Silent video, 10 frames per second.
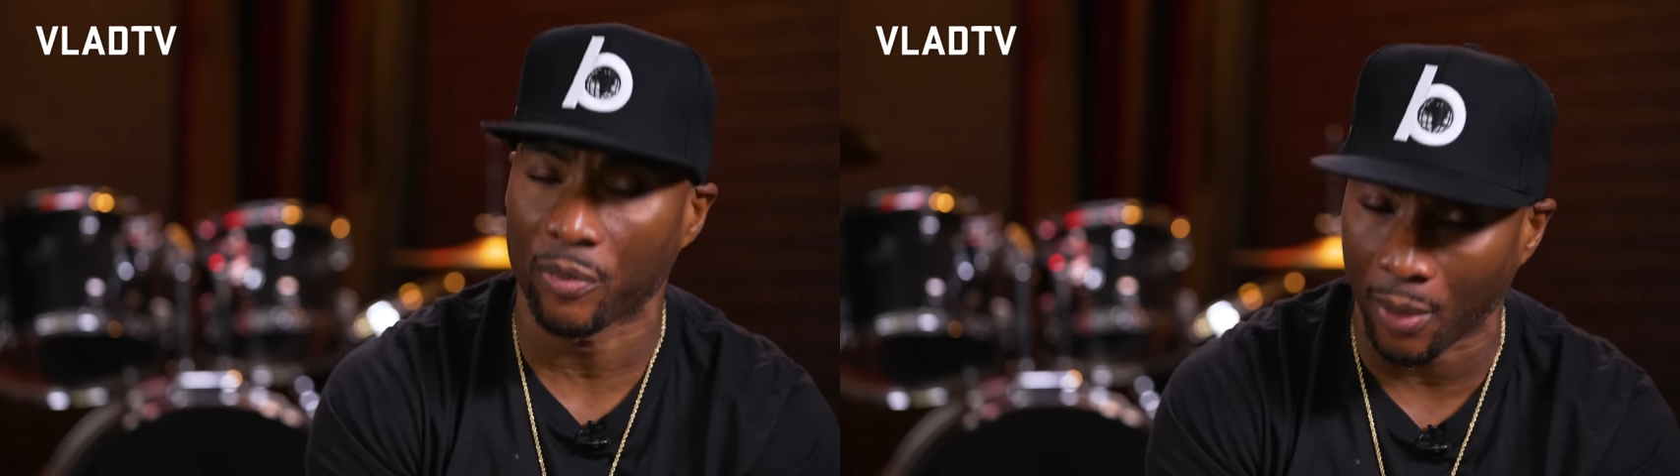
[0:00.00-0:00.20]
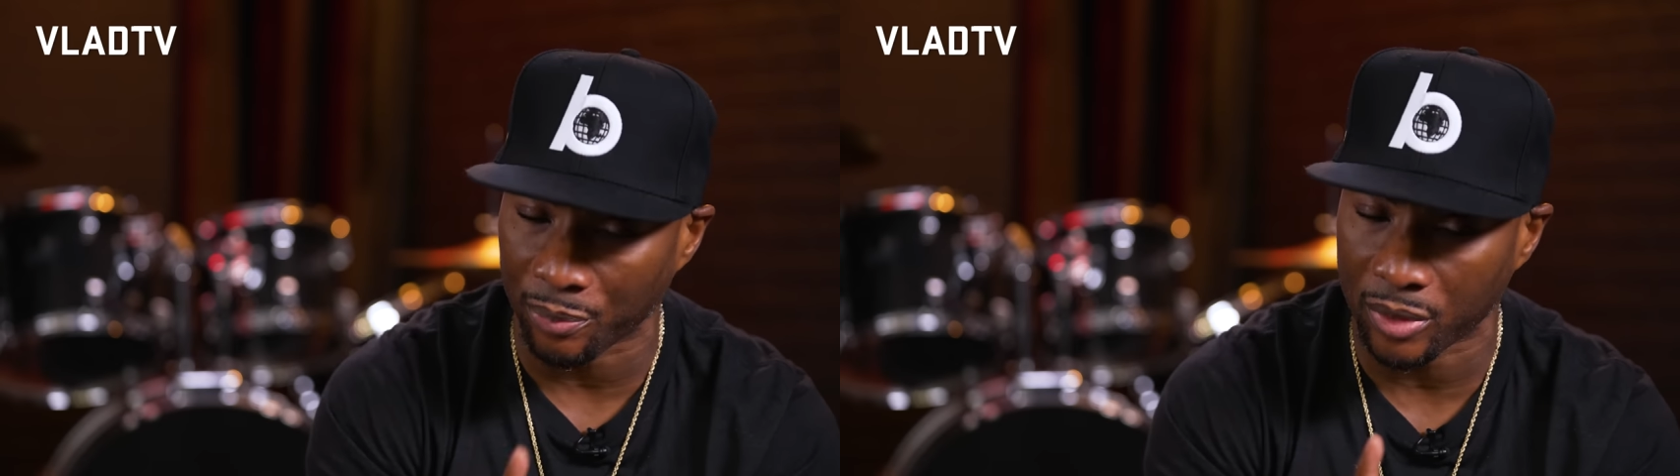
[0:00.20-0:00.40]

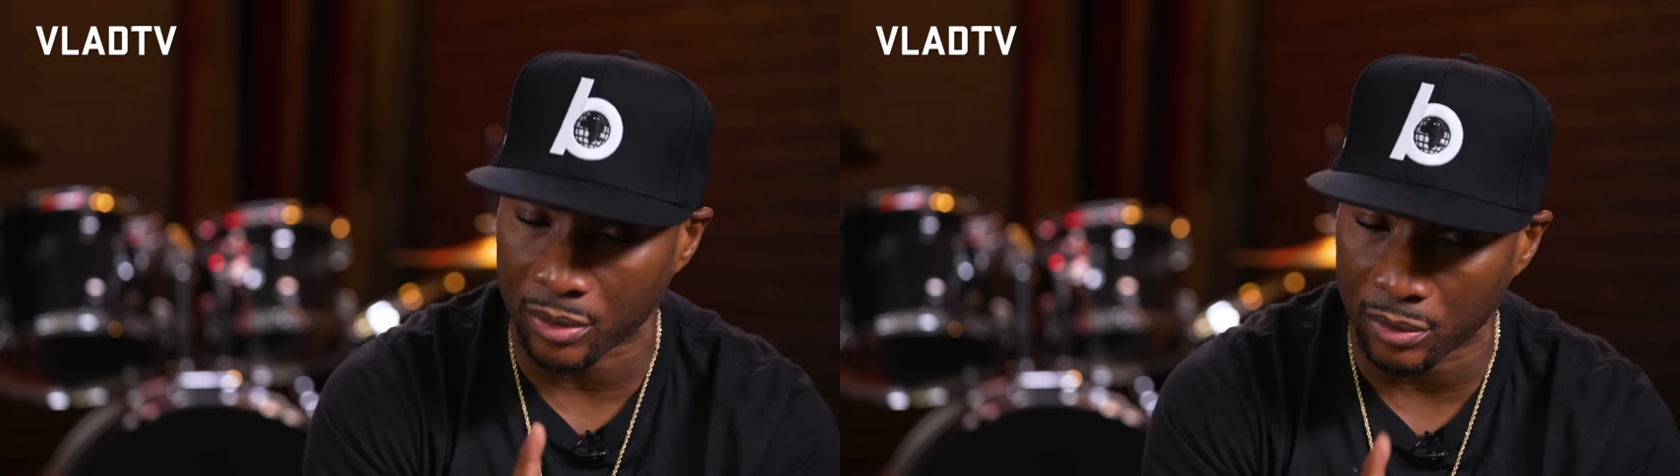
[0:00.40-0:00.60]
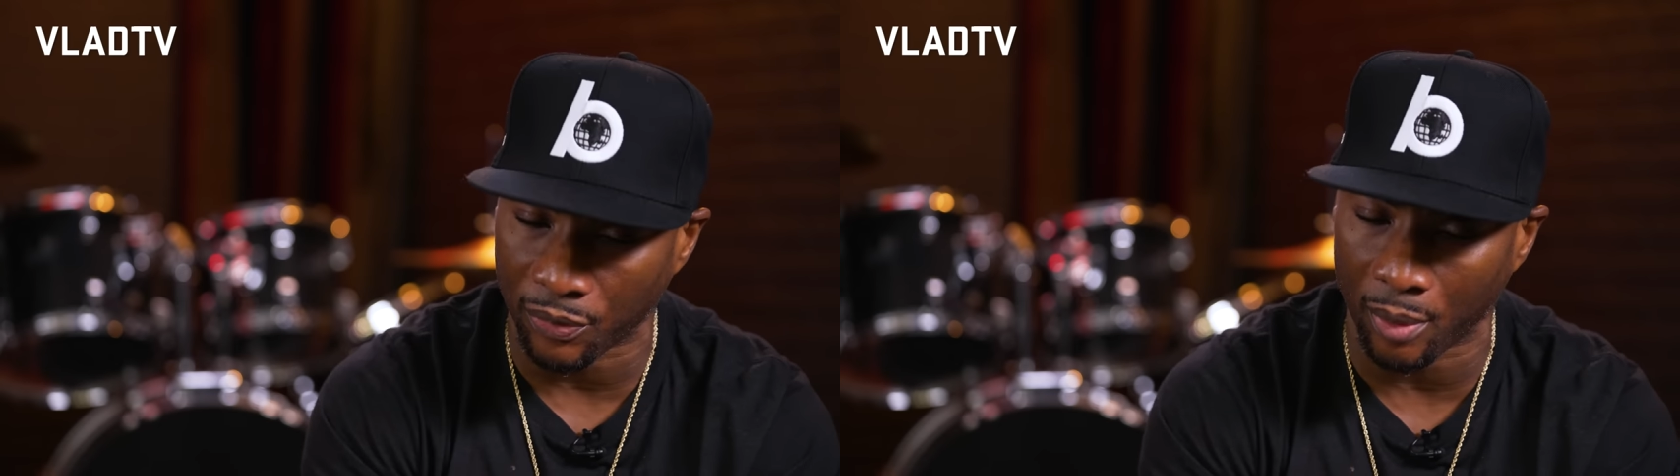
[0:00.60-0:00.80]
if I'm
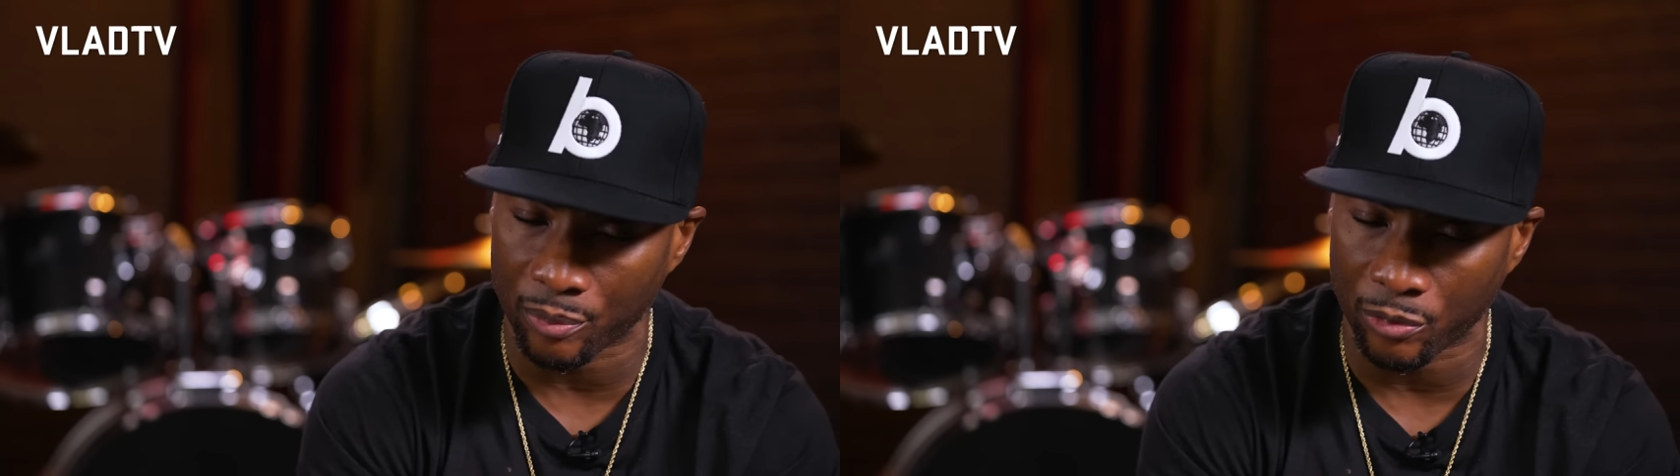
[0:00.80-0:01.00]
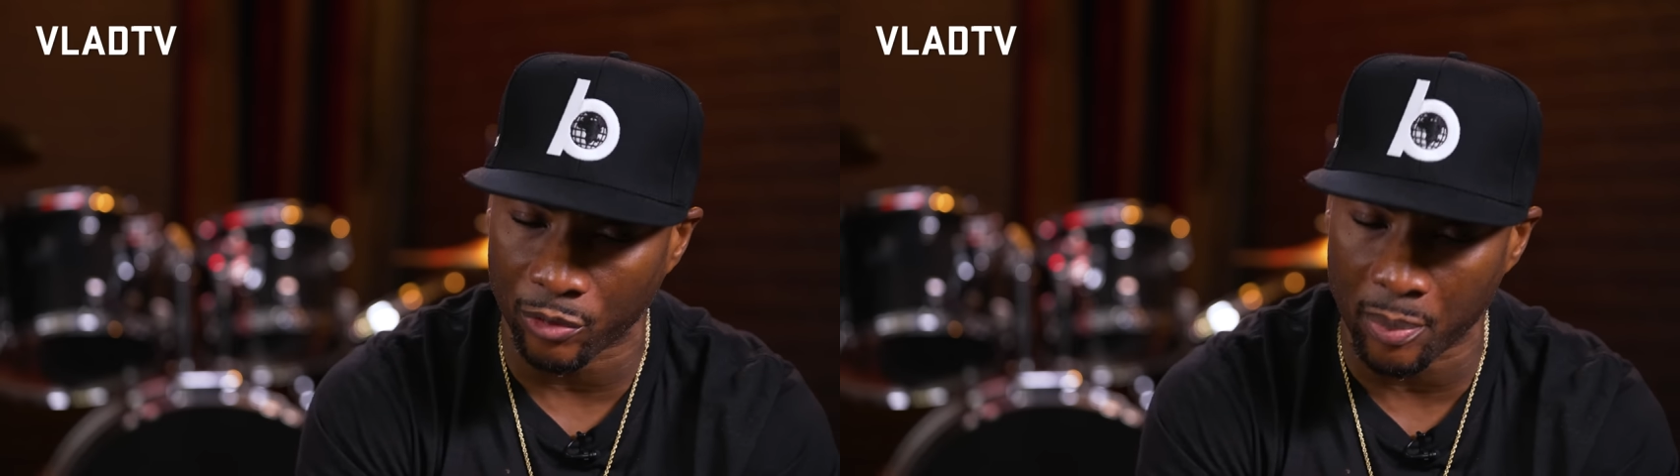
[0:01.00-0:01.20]
if
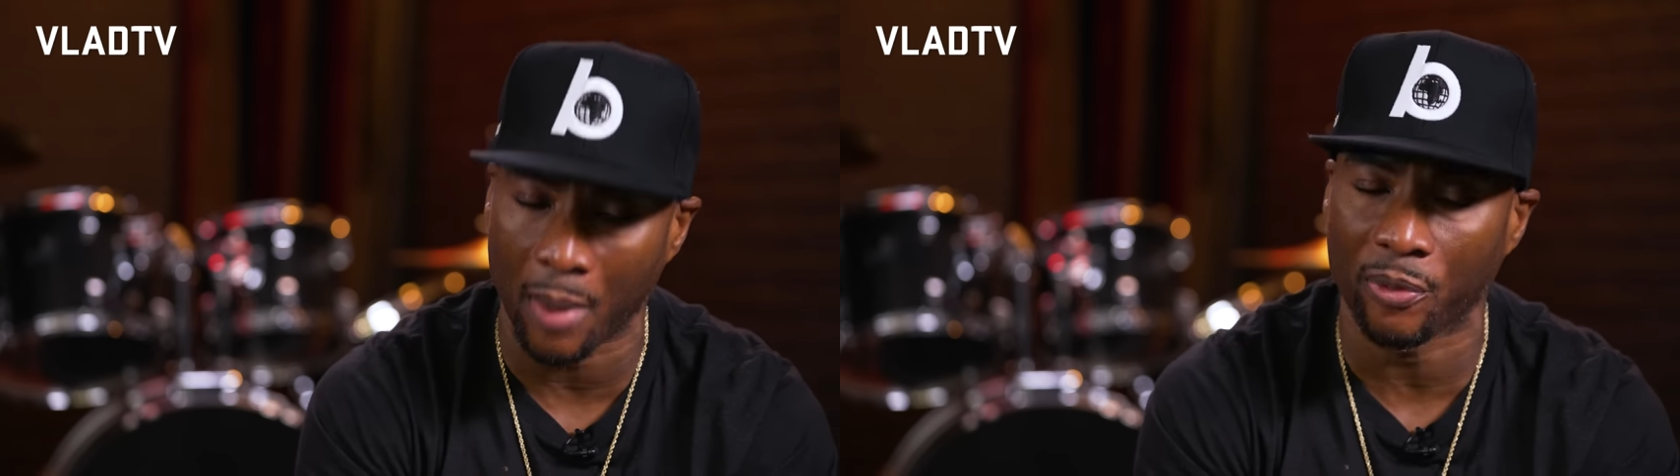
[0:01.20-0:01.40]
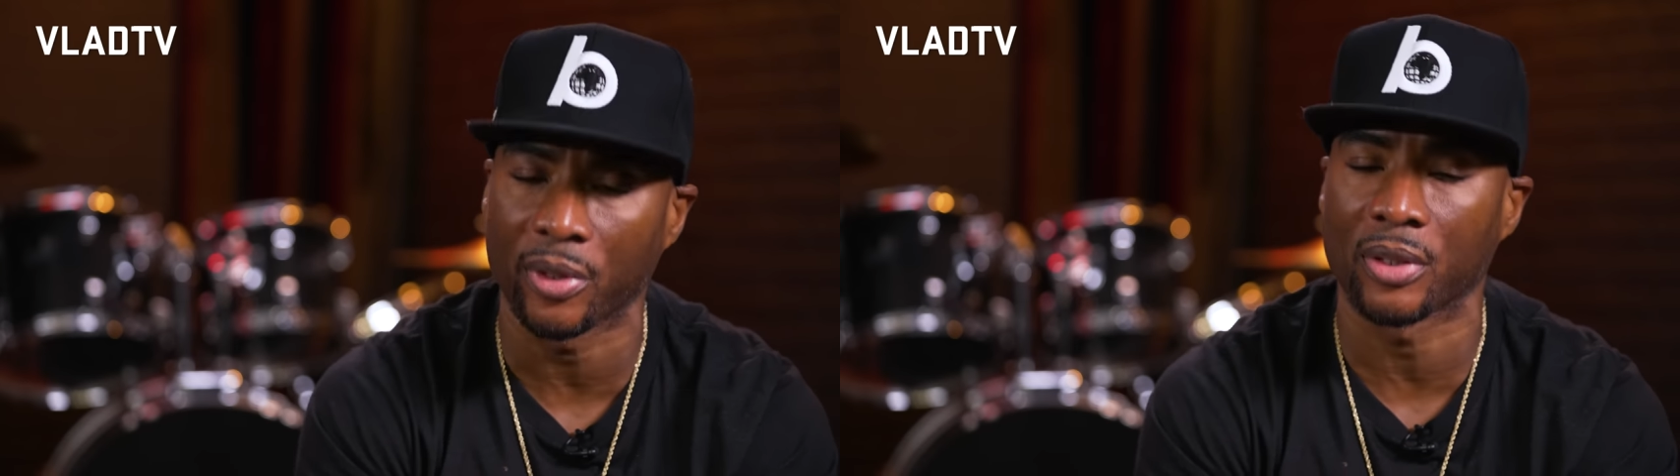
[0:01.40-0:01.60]
I'm
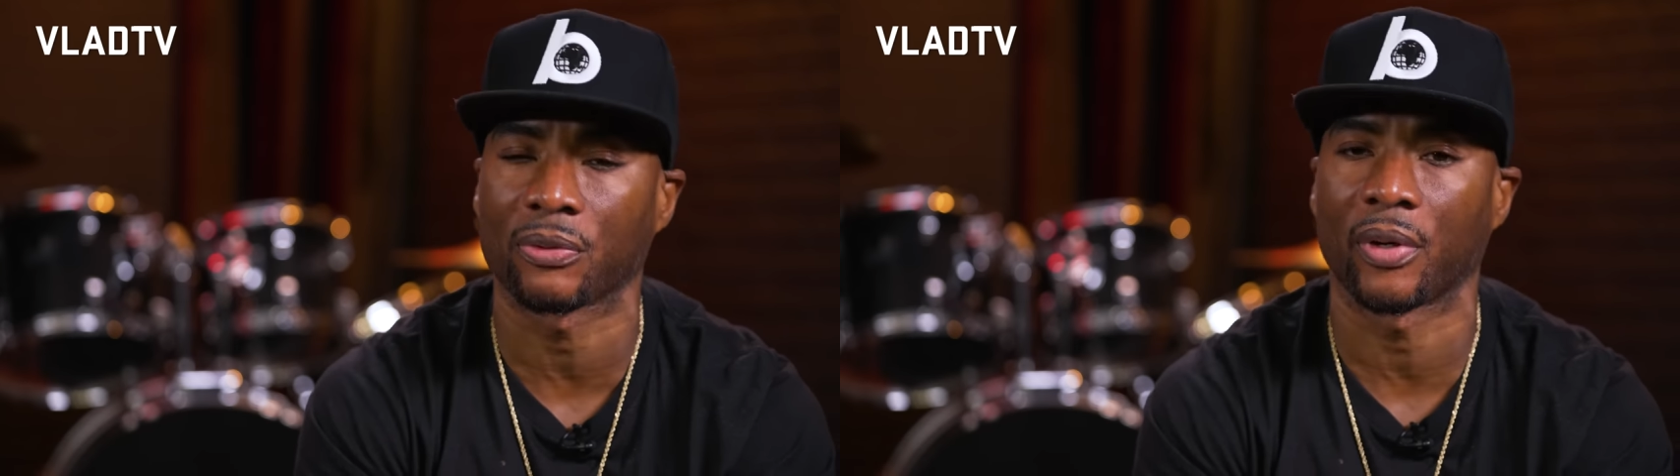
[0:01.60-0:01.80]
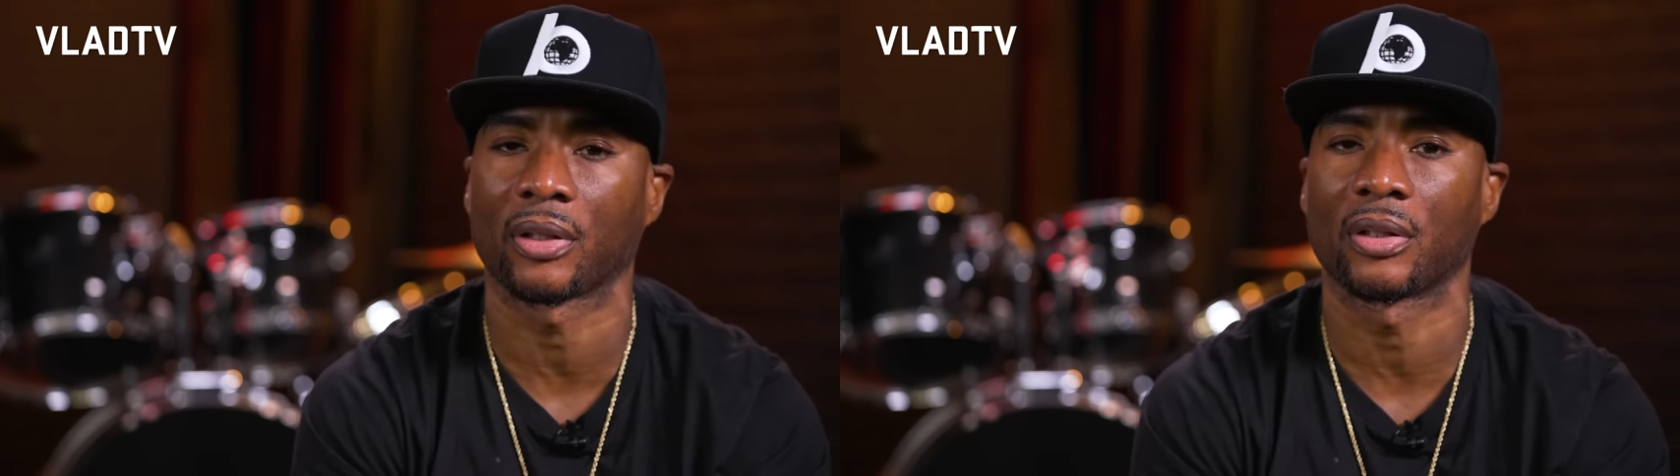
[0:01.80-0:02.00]
remembering this
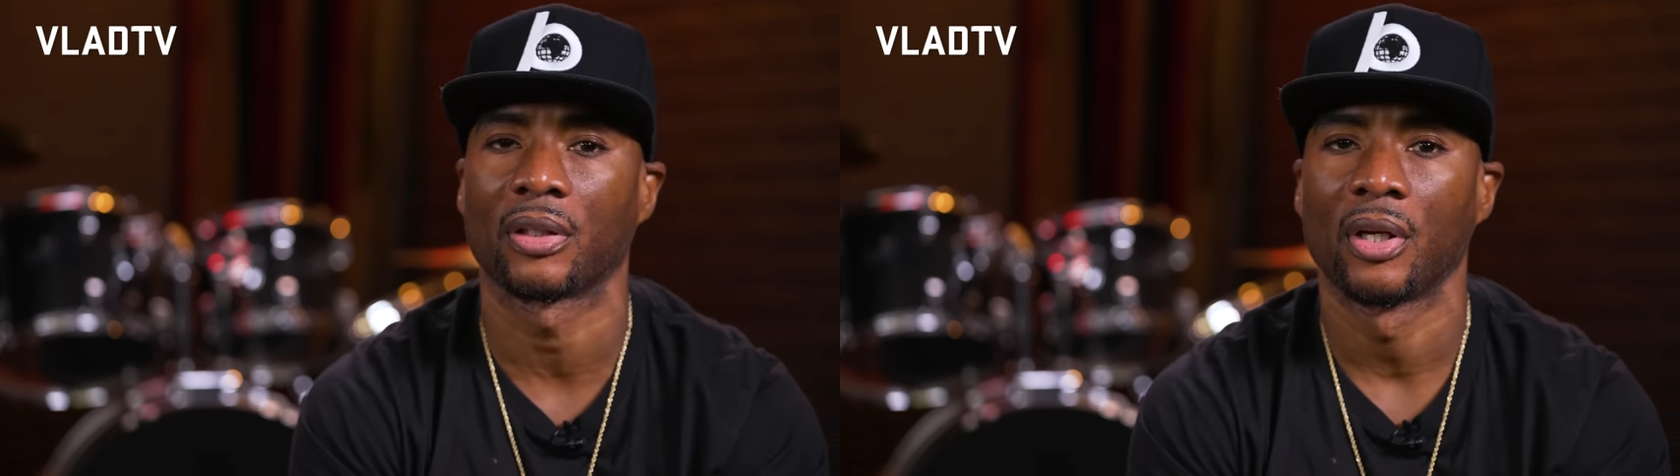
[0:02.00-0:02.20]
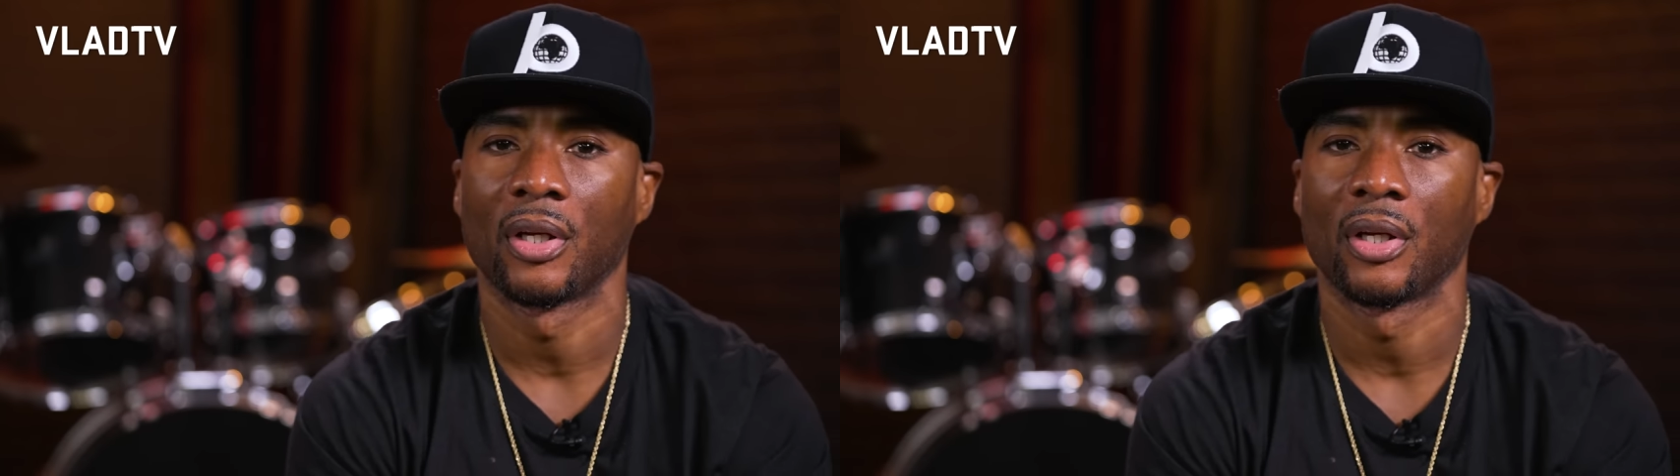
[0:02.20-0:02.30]
correctly,